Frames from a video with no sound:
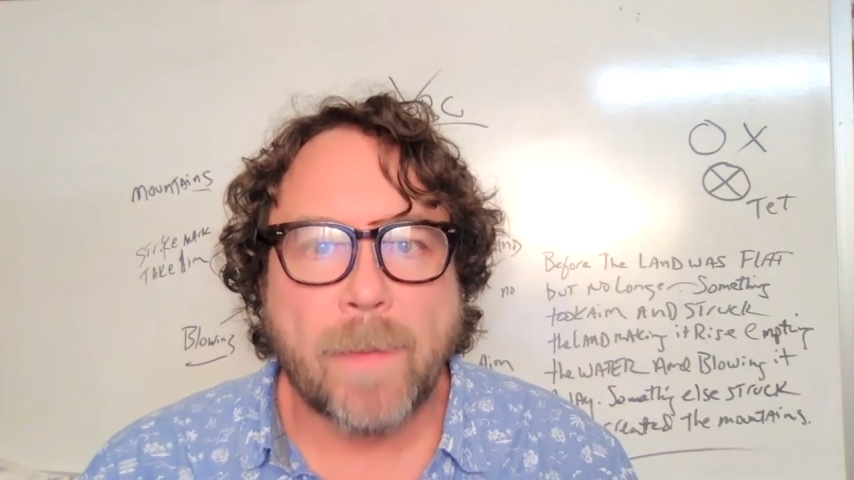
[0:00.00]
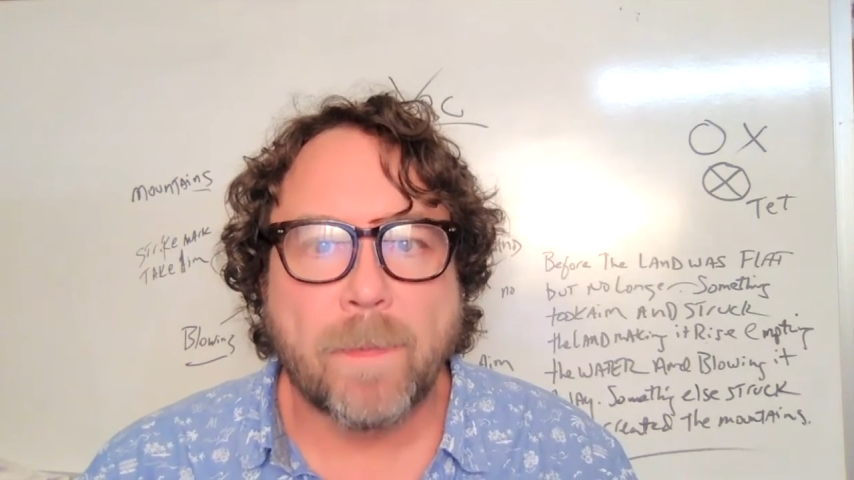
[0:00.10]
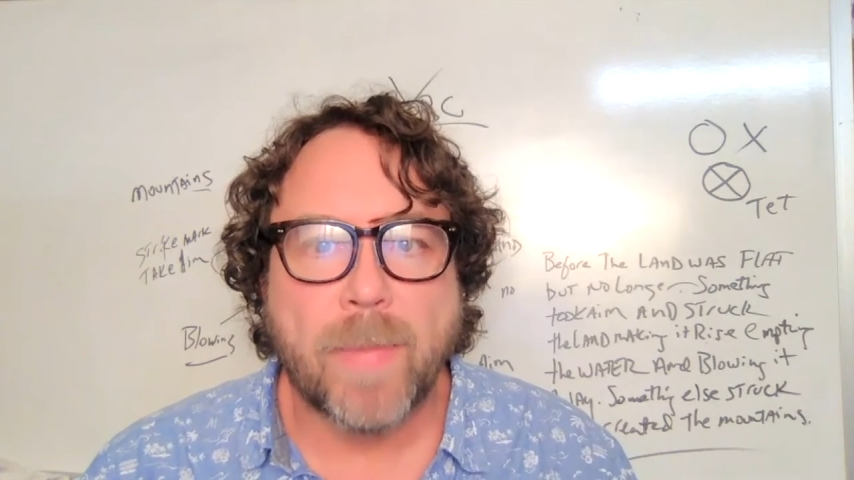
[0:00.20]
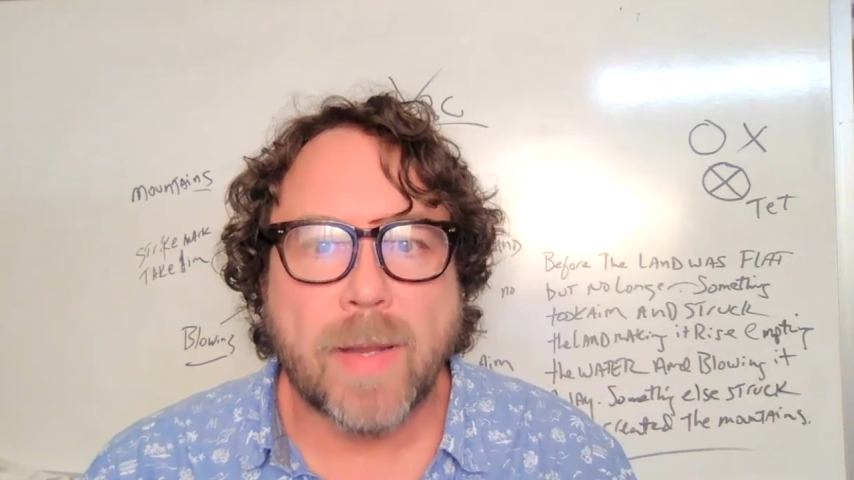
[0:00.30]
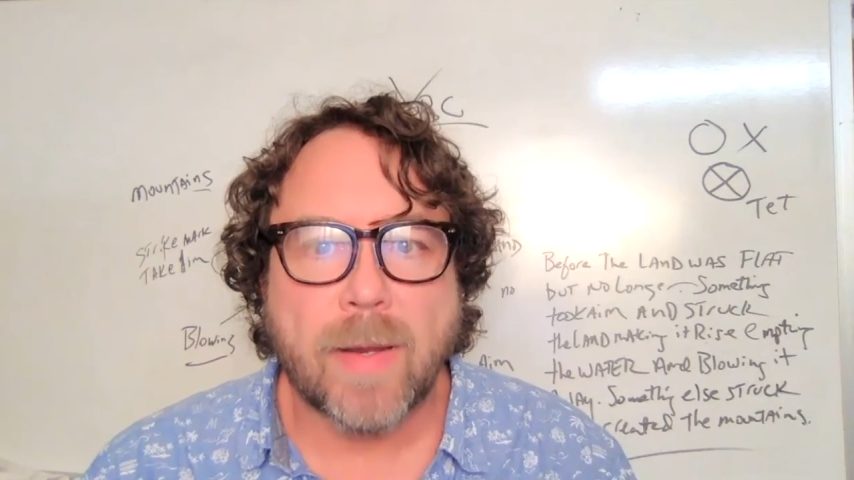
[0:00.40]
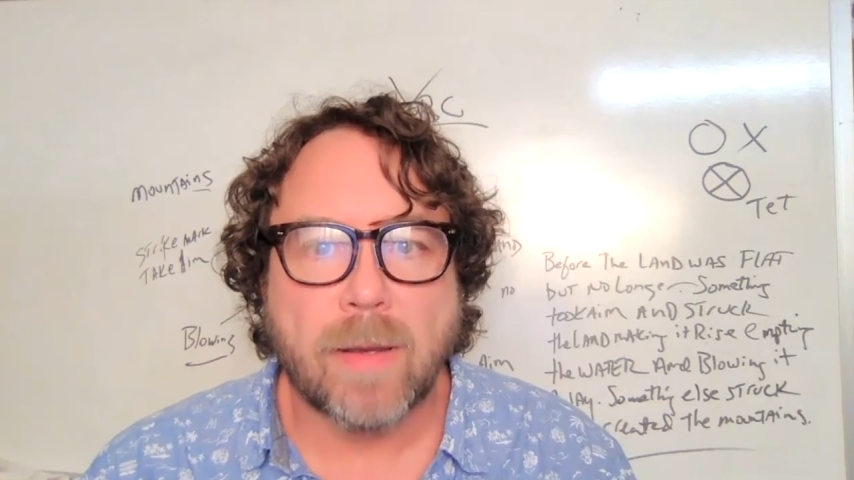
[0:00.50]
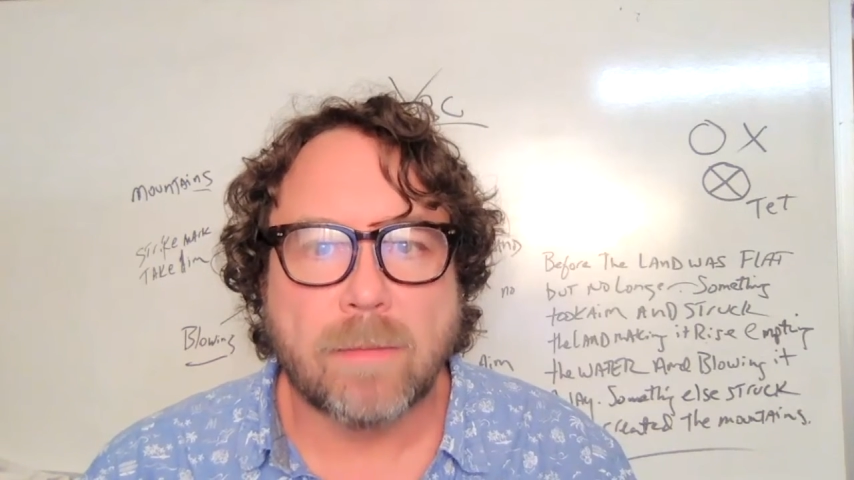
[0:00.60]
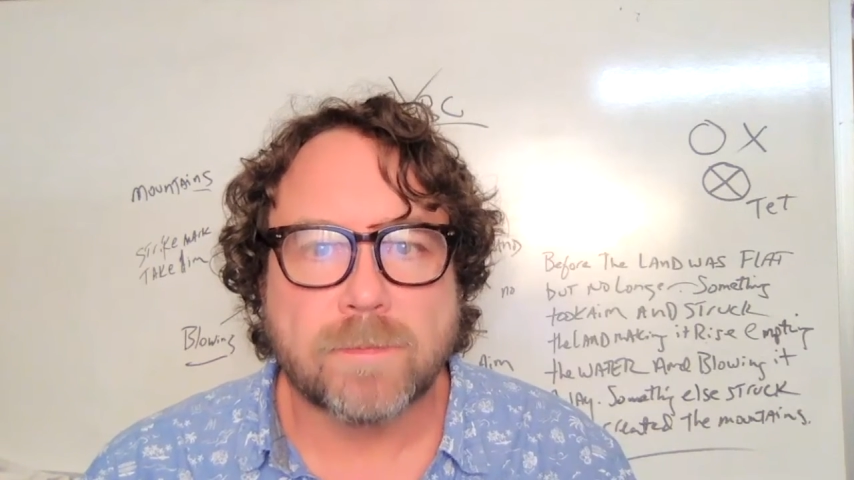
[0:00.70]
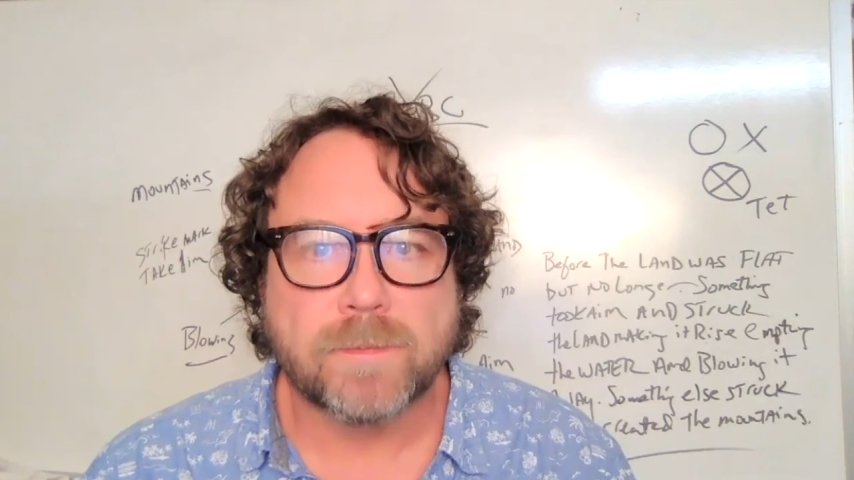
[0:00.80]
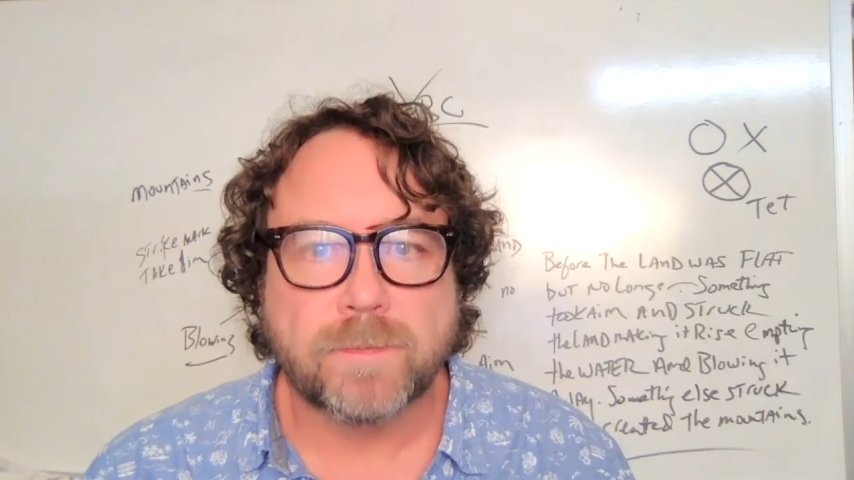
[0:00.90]
But
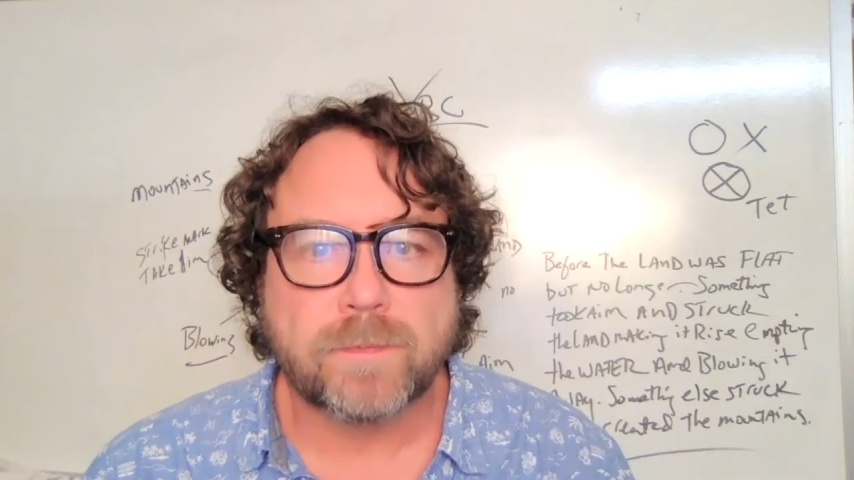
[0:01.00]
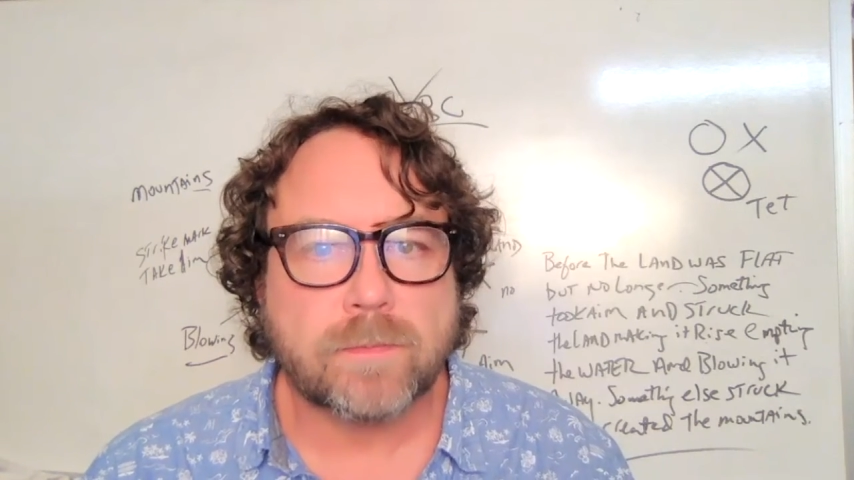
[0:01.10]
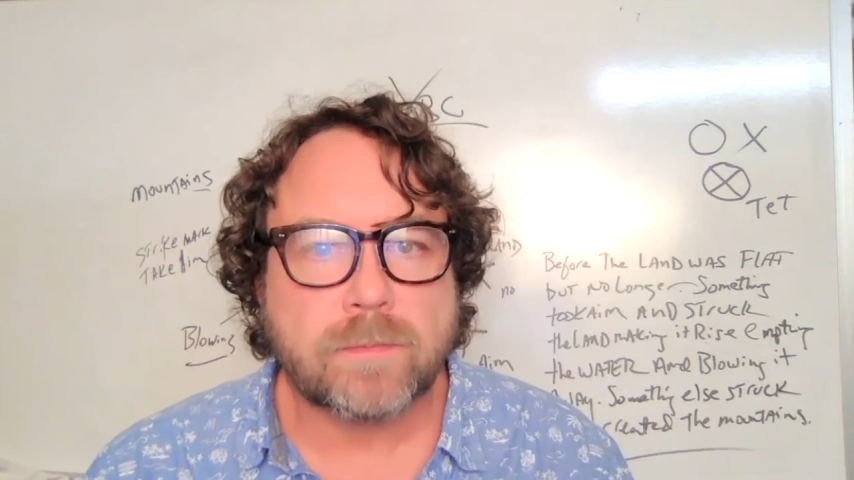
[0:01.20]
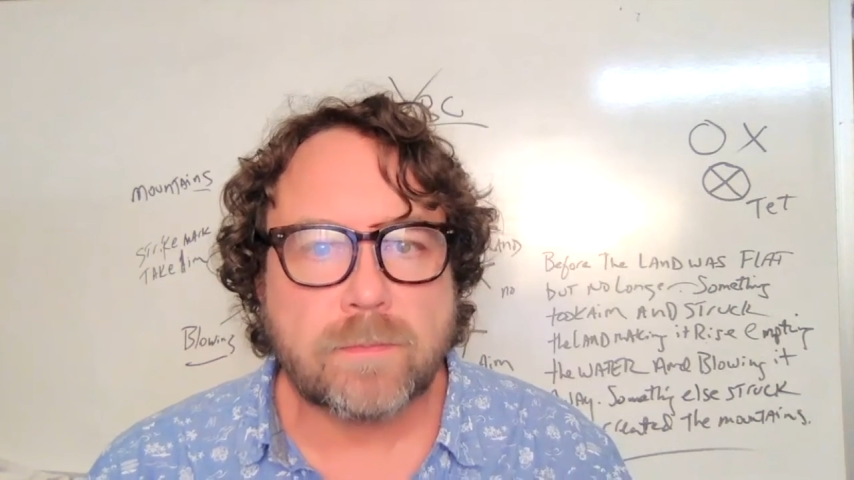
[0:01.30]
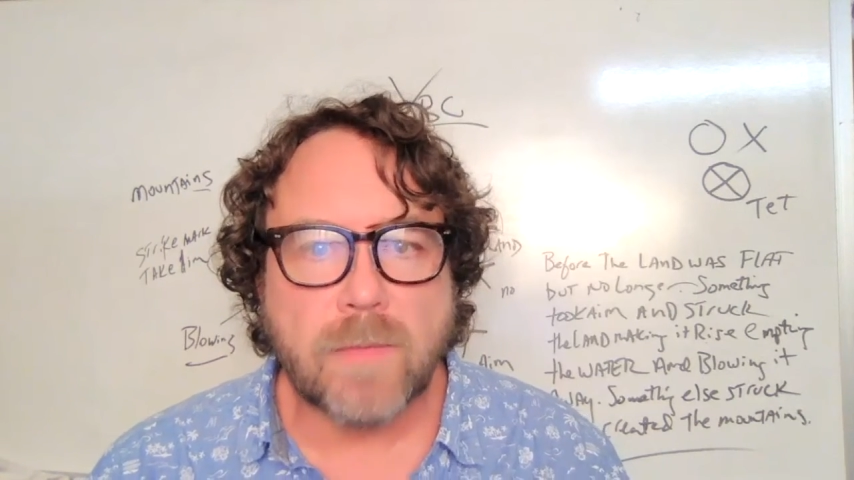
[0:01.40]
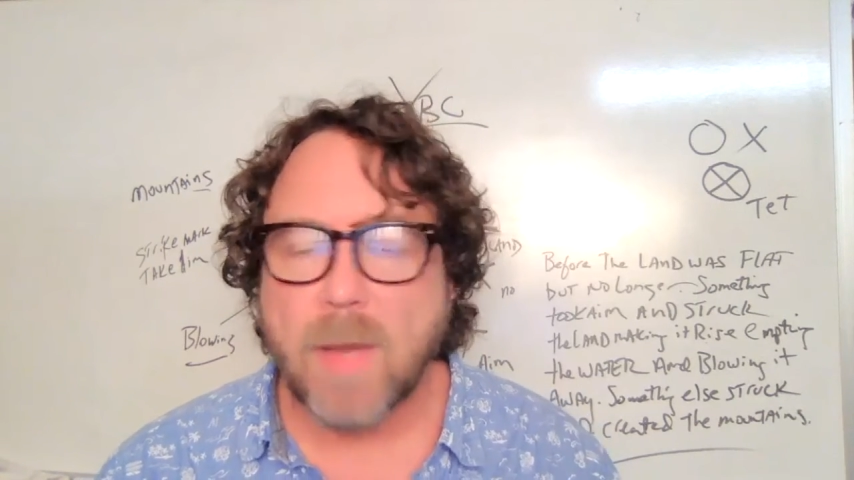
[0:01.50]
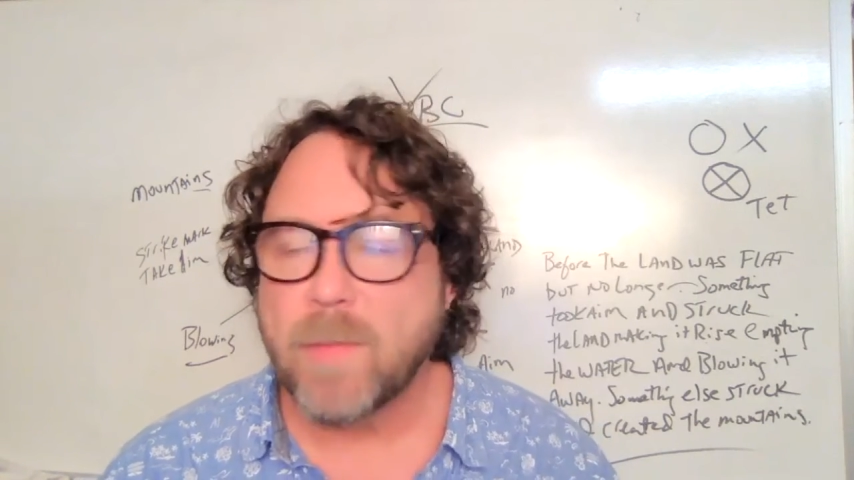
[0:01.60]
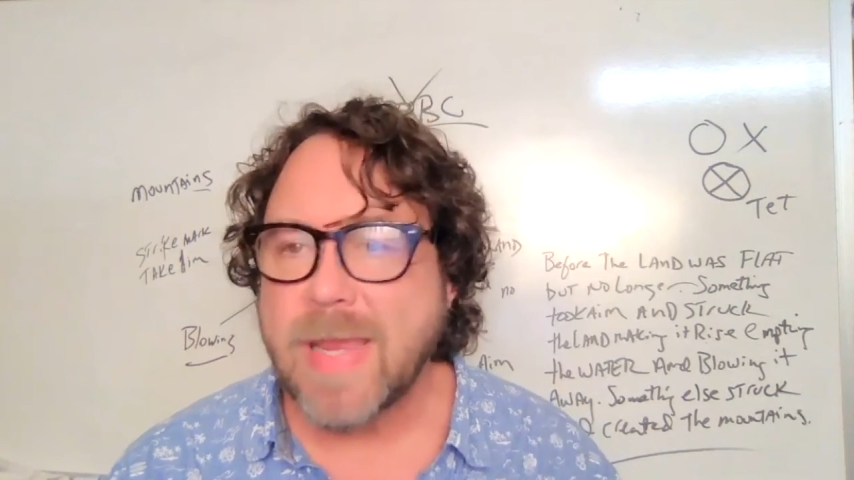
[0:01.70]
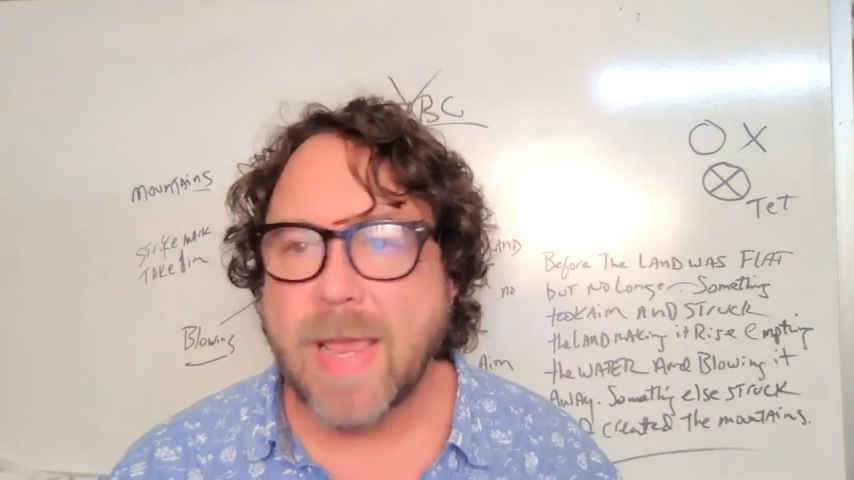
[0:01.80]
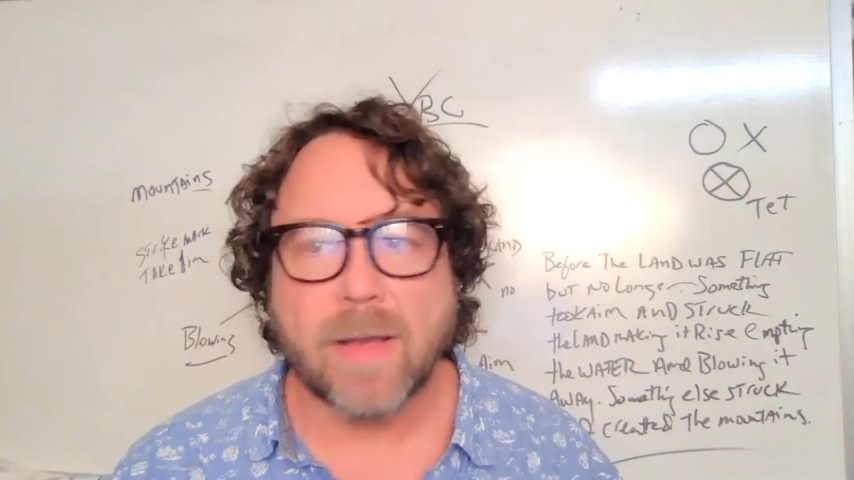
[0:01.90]

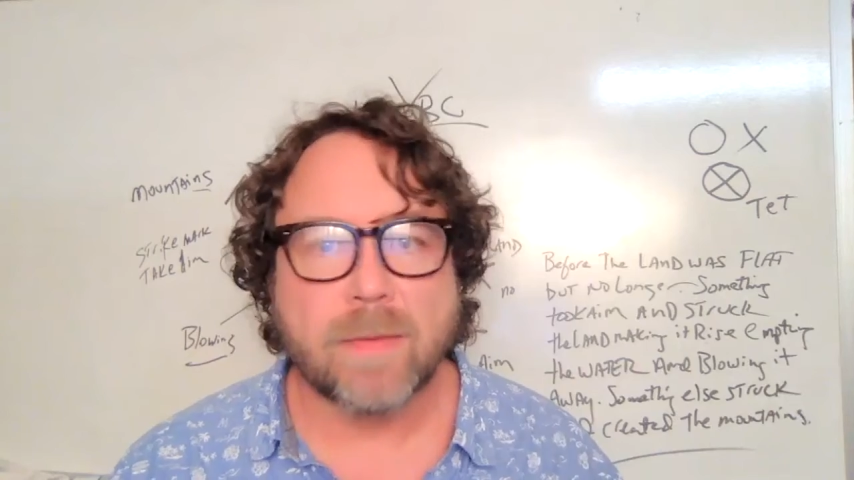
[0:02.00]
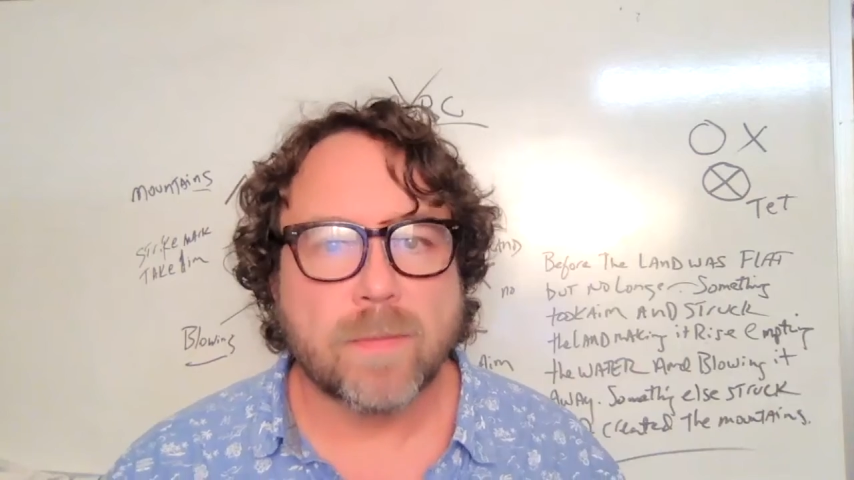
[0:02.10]
yeah,